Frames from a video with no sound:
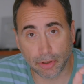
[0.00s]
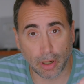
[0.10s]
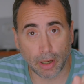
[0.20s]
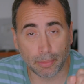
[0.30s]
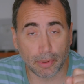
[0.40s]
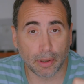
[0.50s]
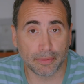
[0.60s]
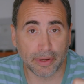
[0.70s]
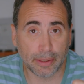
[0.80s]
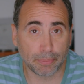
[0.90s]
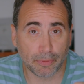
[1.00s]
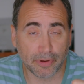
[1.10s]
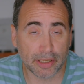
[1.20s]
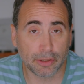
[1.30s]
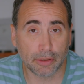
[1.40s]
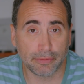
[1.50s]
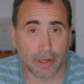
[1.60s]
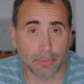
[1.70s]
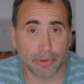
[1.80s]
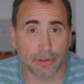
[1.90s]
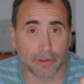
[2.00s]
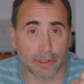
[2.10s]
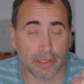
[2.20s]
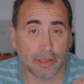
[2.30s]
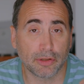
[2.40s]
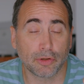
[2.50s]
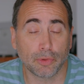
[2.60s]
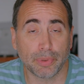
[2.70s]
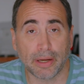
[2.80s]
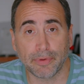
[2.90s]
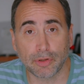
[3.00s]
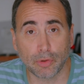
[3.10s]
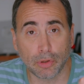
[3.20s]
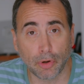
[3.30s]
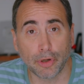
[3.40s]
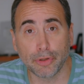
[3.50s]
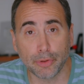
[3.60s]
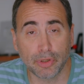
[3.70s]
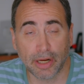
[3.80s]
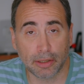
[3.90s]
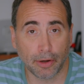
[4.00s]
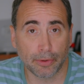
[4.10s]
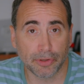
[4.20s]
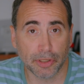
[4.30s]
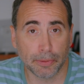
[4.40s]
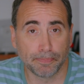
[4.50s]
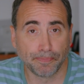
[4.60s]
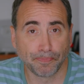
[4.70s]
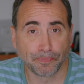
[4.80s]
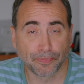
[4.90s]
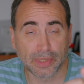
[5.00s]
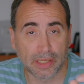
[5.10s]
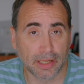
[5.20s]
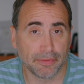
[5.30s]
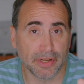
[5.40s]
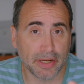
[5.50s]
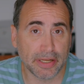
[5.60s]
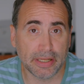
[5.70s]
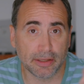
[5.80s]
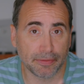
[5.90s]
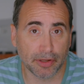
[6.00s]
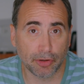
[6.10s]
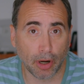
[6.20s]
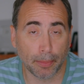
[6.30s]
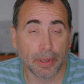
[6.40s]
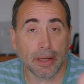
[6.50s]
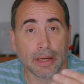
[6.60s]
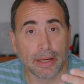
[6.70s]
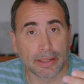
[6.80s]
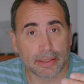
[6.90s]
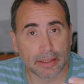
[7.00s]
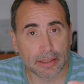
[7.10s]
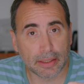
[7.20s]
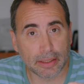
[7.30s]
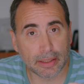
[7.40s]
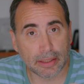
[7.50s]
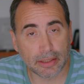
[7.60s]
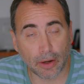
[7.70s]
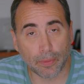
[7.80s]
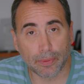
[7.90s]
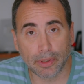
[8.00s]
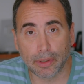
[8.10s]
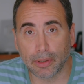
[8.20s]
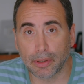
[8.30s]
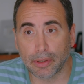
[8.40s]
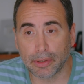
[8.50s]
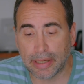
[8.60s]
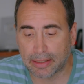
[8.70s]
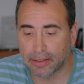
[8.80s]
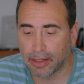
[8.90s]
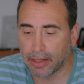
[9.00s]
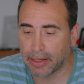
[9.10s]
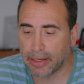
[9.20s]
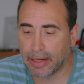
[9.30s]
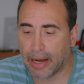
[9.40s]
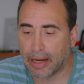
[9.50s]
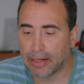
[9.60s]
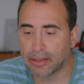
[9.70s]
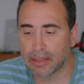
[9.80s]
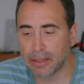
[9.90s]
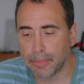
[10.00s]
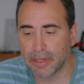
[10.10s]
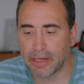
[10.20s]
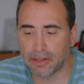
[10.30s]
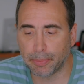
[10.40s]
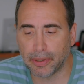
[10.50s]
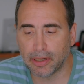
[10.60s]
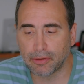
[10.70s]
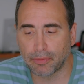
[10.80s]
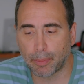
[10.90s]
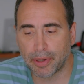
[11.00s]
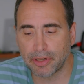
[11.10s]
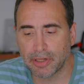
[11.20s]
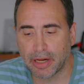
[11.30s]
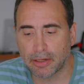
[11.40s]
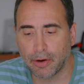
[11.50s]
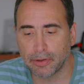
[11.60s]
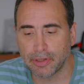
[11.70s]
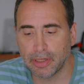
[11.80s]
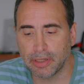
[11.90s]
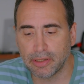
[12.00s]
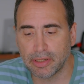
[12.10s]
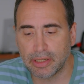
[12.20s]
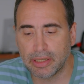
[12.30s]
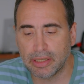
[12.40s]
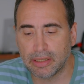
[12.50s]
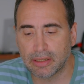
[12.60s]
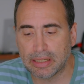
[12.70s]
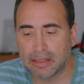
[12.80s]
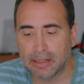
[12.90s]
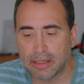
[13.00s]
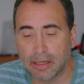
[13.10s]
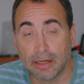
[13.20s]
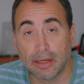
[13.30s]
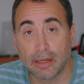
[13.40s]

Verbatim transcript: job of a professional developer is to be able to learn new technology given the needs of the job. So yes, he has limited experience with a bunch of technologies he's listed.